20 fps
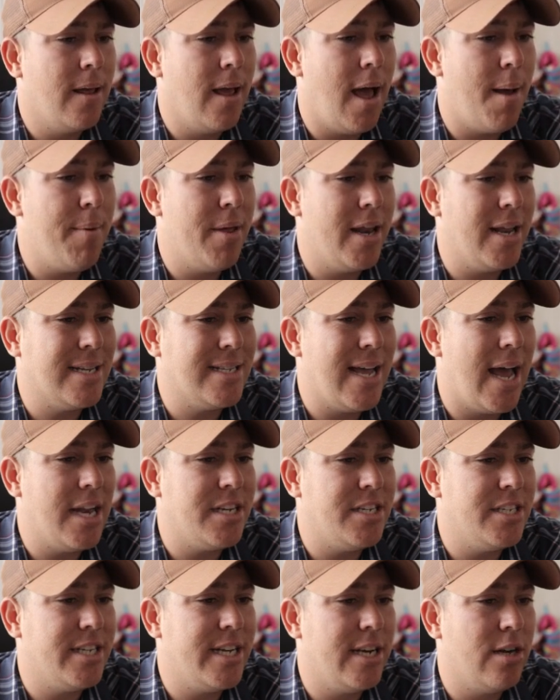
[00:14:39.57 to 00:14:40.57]
I bet he
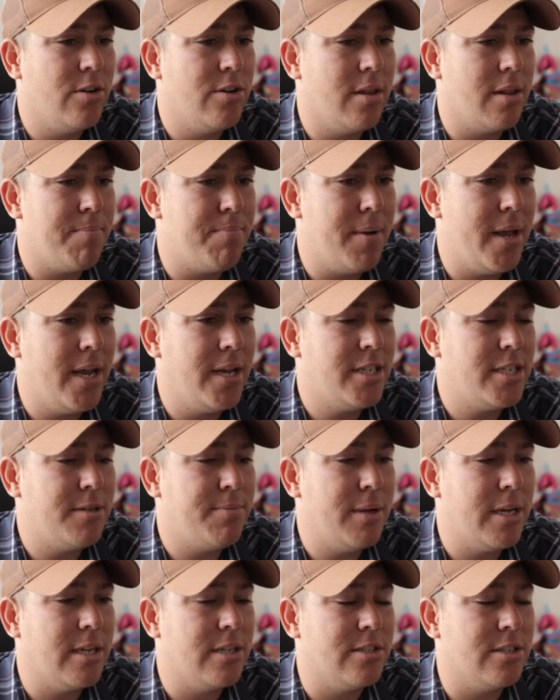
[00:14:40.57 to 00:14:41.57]
attaches here to the bench
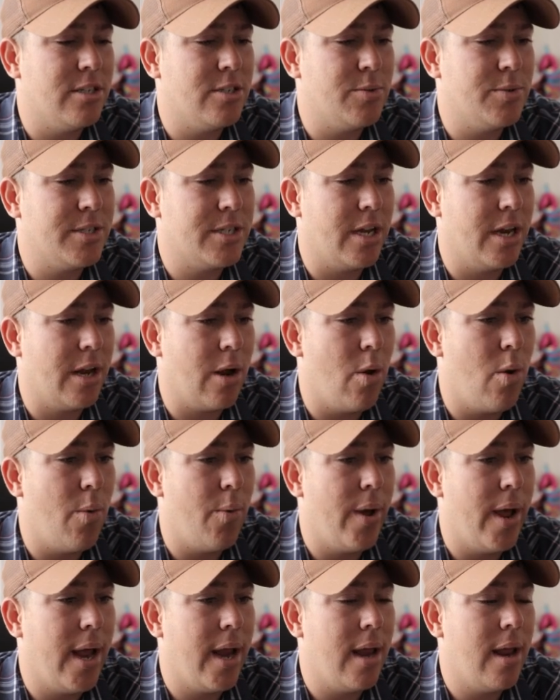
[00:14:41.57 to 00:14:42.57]
because this one's going to go
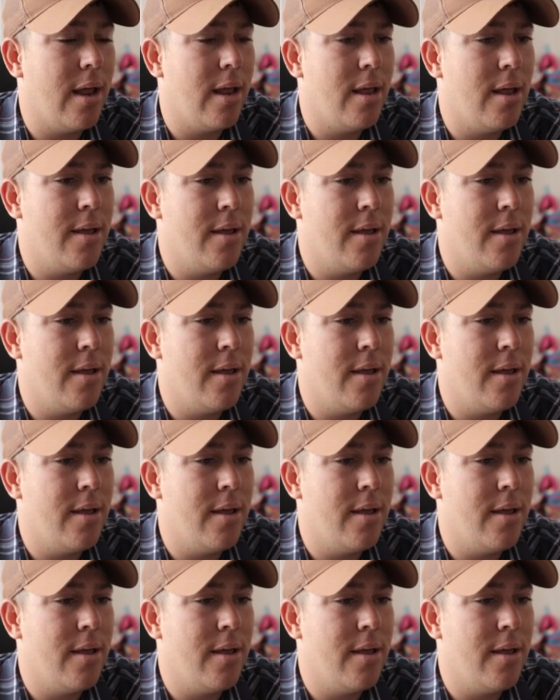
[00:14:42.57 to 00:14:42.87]
away.